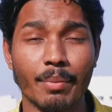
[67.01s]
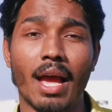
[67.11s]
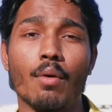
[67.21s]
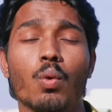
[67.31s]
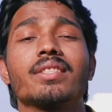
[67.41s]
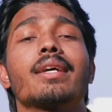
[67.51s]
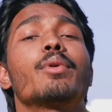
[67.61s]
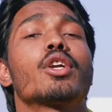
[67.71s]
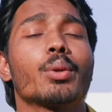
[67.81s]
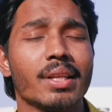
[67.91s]
I mean, I was
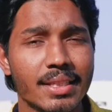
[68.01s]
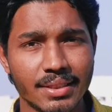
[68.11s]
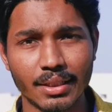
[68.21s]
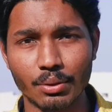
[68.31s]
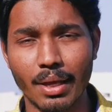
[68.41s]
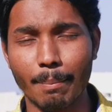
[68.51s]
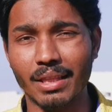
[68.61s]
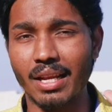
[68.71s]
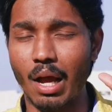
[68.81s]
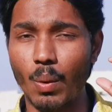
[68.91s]
able to listen to them,
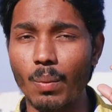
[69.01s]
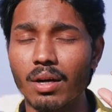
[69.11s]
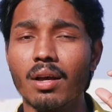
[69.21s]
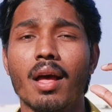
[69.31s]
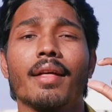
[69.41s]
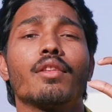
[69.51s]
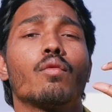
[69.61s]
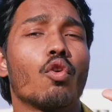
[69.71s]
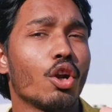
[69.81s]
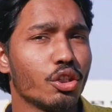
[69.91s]
but then however,
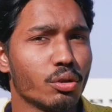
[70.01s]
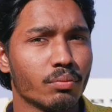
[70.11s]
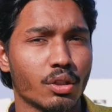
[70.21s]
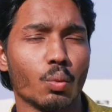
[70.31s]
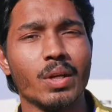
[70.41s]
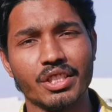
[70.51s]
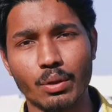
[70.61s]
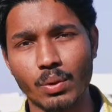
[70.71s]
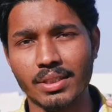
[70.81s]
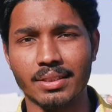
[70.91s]
the volume to which
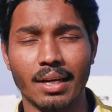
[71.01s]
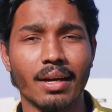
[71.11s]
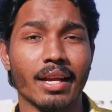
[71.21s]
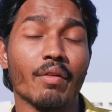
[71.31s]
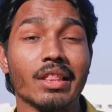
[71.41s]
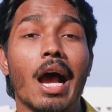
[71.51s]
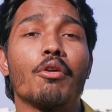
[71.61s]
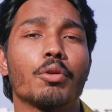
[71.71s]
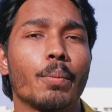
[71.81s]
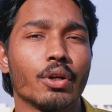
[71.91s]
it was giving the
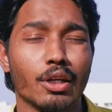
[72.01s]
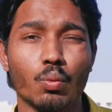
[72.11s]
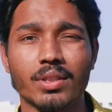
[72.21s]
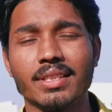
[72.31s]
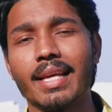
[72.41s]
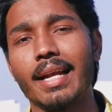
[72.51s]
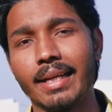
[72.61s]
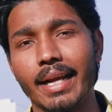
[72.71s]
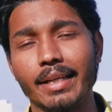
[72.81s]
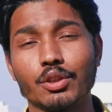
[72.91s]
output, it wasn't
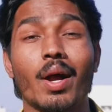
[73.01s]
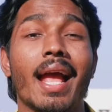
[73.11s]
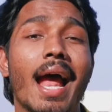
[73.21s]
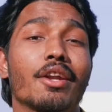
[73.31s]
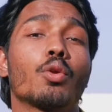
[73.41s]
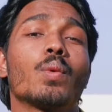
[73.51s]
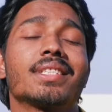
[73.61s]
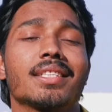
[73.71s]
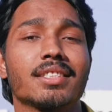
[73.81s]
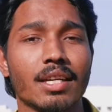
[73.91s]
that great. So I had to
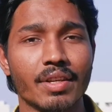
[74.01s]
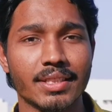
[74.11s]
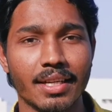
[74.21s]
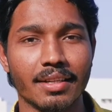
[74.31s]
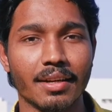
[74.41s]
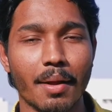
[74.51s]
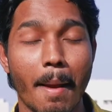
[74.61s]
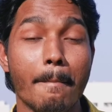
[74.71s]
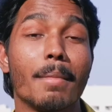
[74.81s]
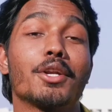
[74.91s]
visit the service center,
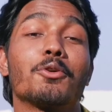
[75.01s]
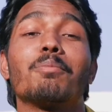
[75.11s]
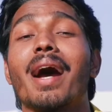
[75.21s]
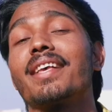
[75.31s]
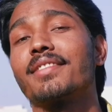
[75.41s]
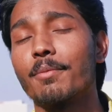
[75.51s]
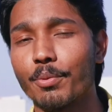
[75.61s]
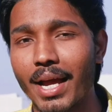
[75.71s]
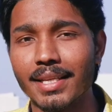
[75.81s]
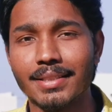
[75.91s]
but to my
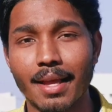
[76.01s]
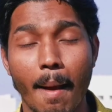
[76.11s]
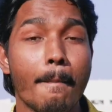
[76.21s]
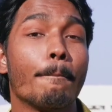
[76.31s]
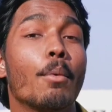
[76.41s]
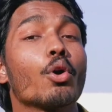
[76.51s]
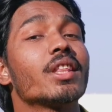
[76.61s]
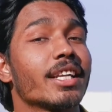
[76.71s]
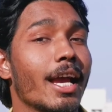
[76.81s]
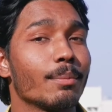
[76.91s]
surprise,
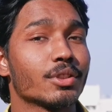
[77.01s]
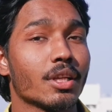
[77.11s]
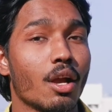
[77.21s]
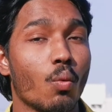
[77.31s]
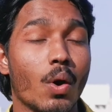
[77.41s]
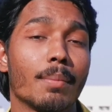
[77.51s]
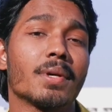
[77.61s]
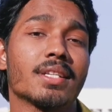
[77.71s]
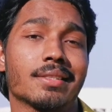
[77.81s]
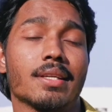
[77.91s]
both the times,
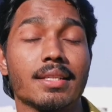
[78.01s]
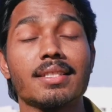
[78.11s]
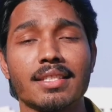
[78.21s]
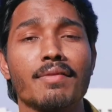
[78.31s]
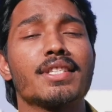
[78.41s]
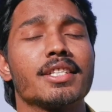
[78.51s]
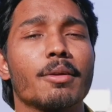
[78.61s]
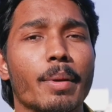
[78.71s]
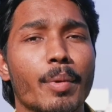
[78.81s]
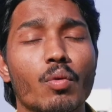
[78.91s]
OnePlus, the service
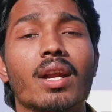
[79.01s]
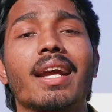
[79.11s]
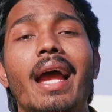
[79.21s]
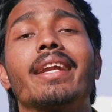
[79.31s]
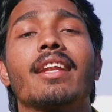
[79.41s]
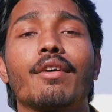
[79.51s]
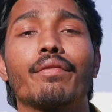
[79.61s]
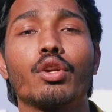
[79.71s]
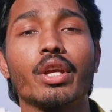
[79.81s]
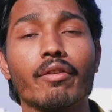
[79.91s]
center people were kind
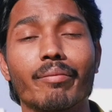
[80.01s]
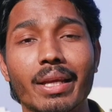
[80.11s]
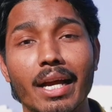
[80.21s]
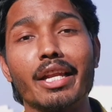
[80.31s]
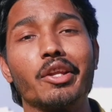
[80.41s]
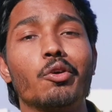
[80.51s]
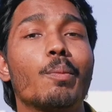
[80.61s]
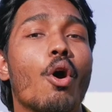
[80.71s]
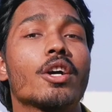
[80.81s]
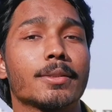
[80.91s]
enough to give me a
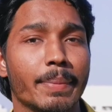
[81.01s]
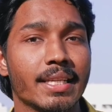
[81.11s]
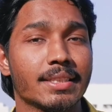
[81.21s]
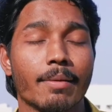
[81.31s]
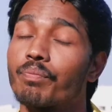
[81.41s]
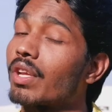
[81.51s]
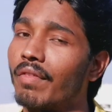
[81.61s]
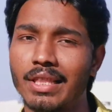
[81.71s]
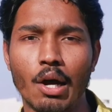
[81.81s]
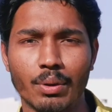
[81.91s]
new box piece
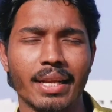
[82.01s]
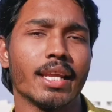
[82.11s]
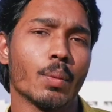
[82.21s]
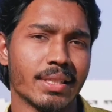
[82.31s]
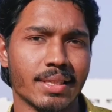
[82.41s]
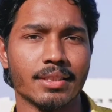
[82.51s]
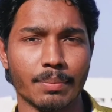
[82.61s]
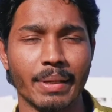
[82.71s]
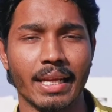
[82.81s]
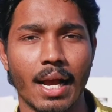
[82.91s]
without any
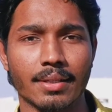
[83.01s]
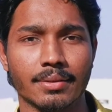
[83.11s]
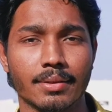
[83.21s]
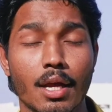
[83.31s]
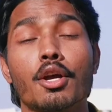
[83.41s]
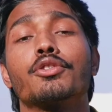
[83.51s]
questions being asked.